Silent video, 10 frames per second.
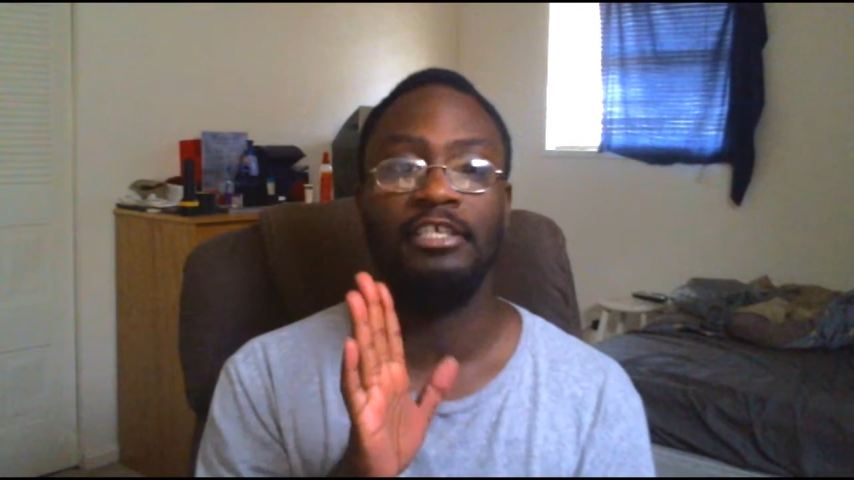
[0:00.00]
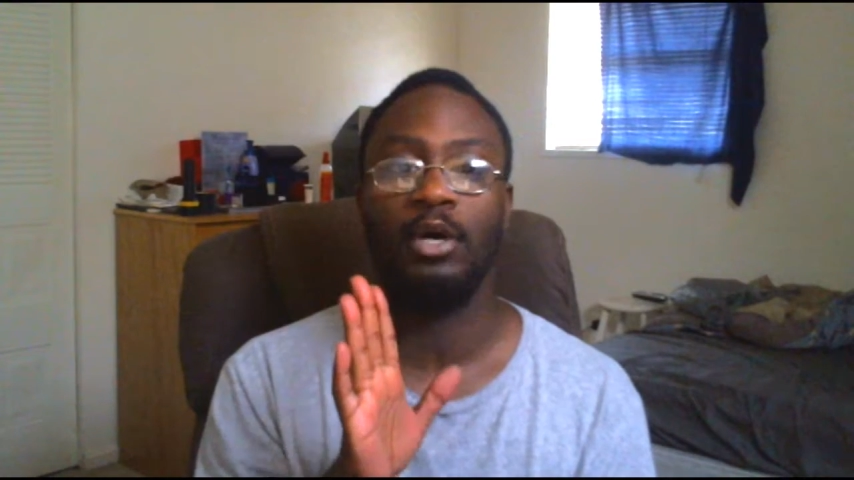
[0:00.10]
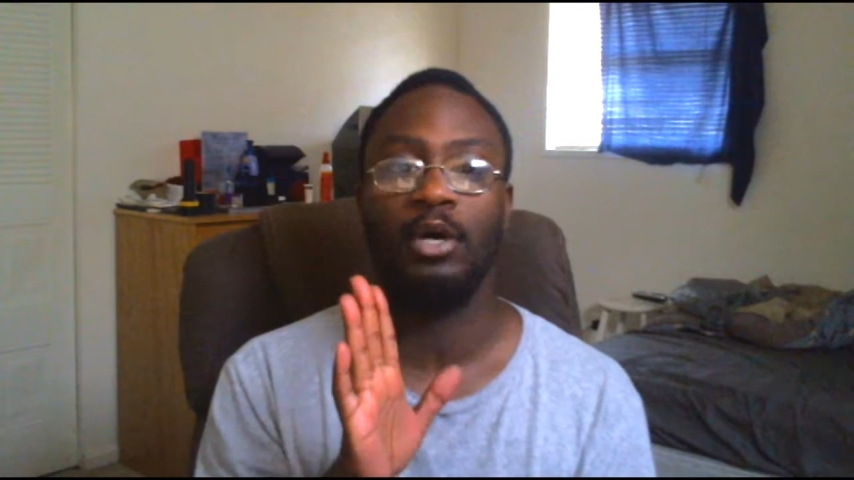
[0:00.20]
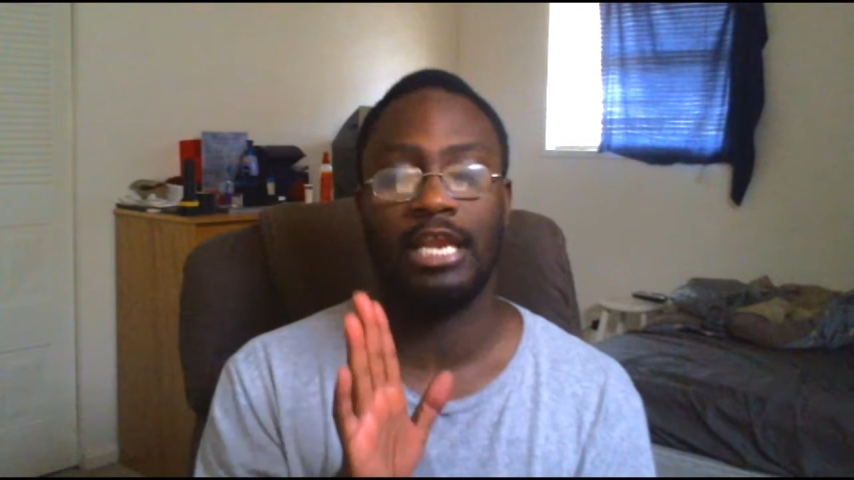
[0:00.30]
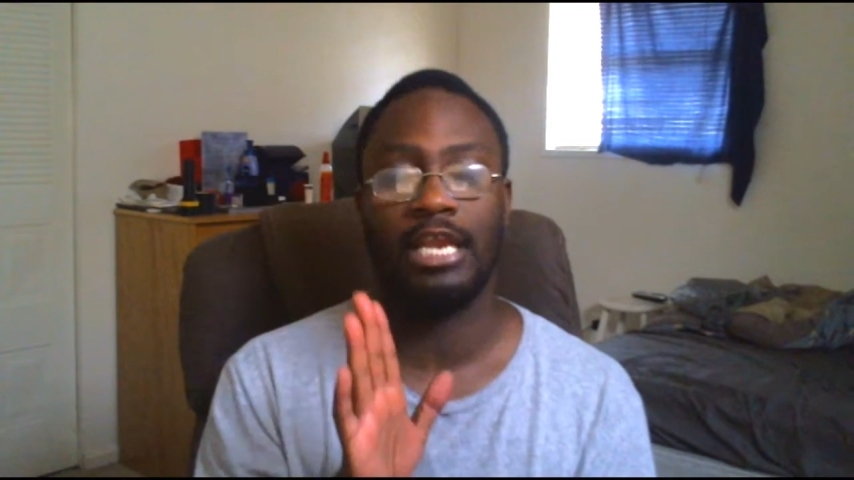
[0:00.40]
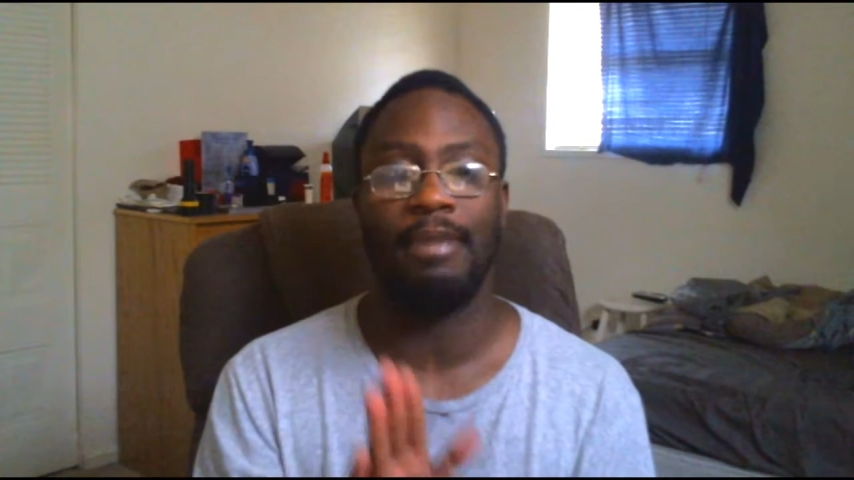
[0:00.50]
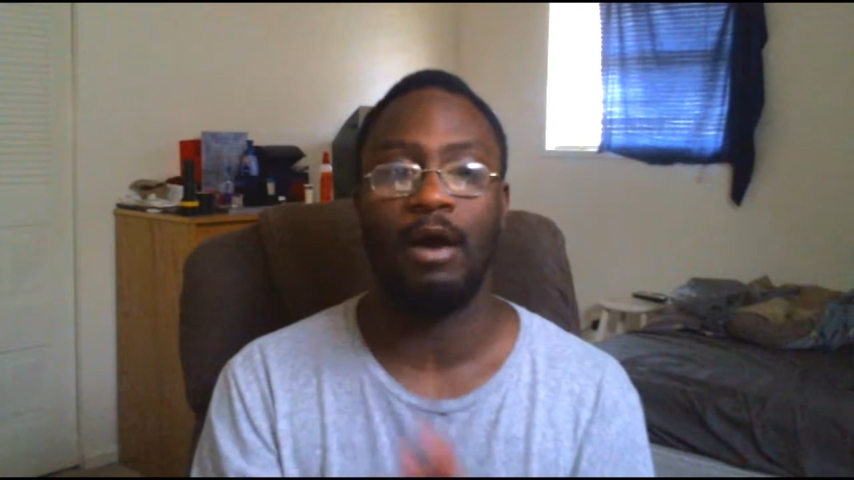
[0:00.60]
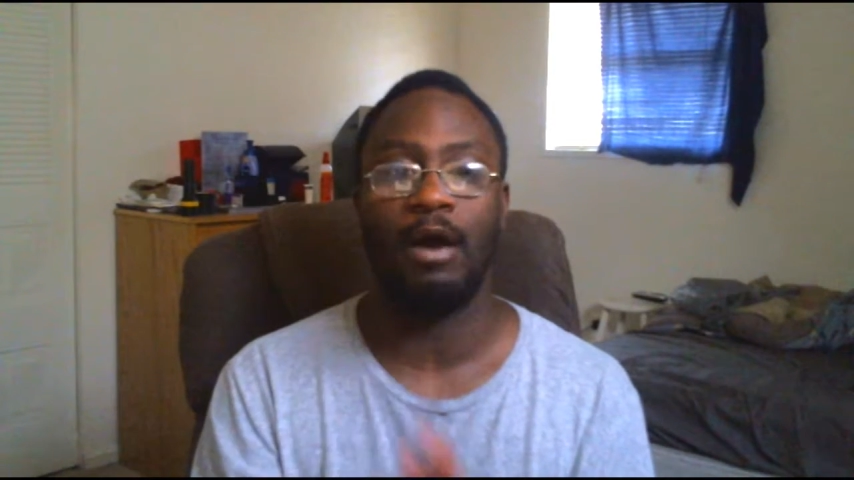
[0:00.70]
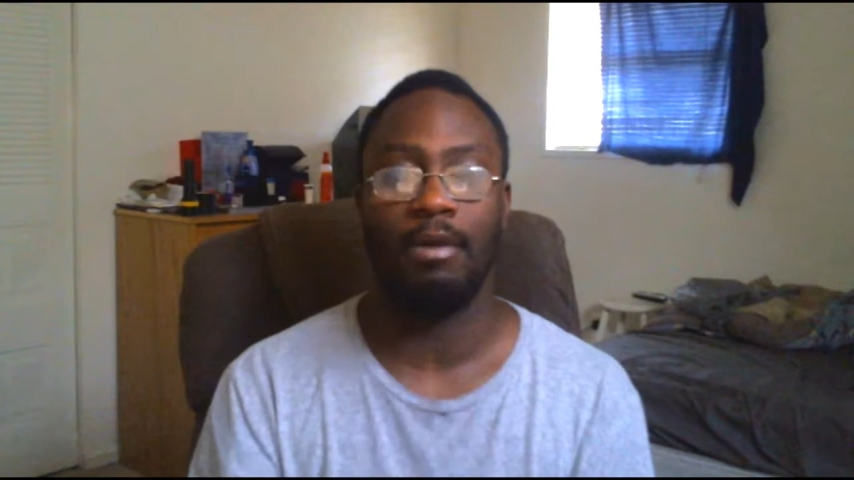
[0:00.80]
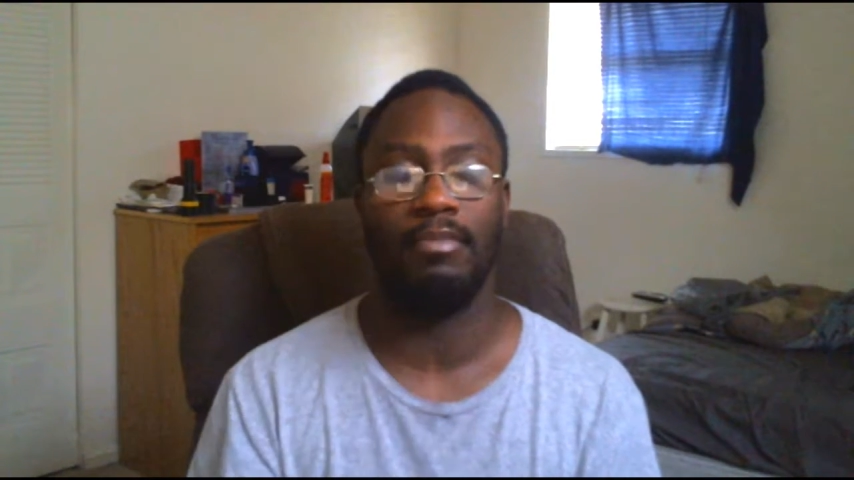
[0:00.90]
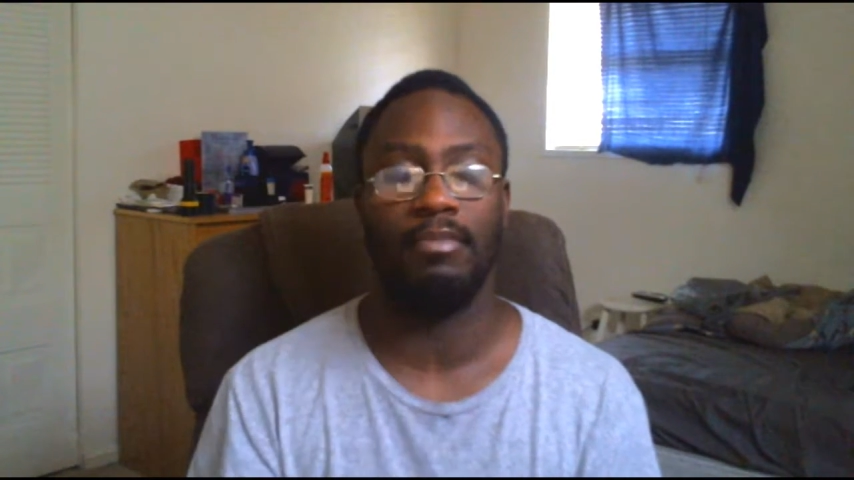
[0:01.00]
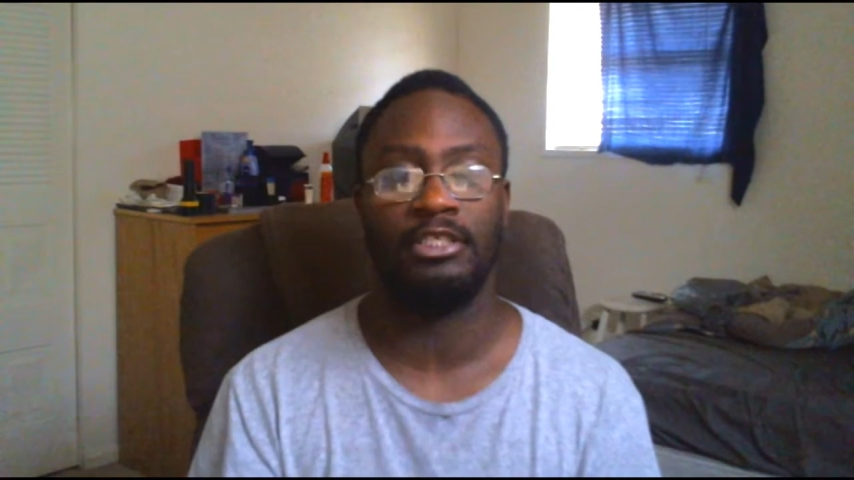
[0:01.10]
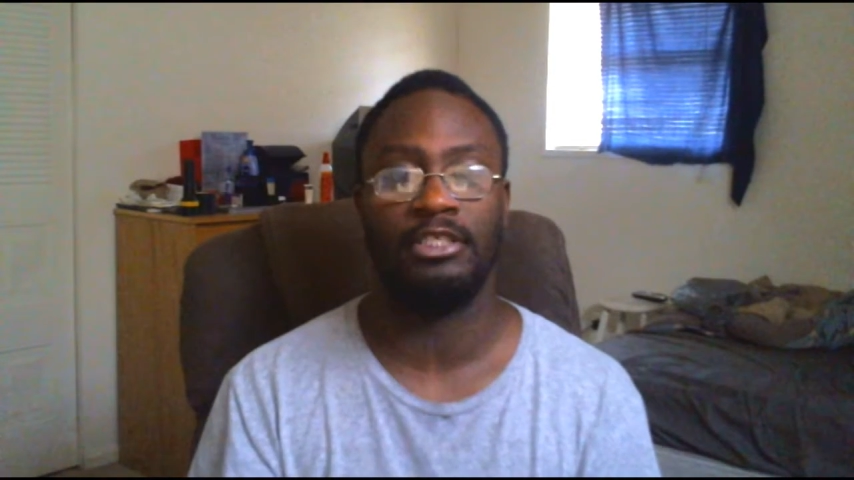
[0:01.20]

told a lot about women,